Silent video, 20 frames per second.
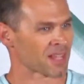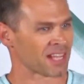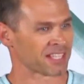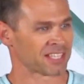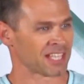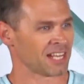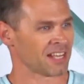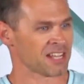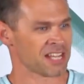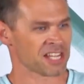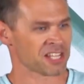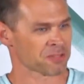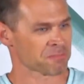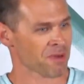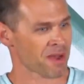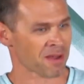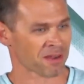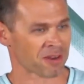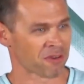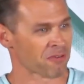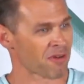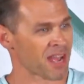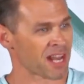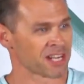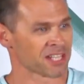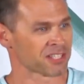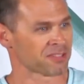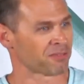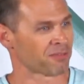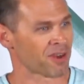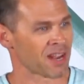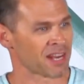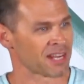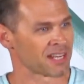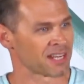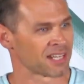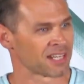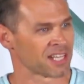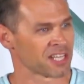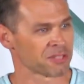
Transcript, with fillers: I tell you, he's my greatest friend.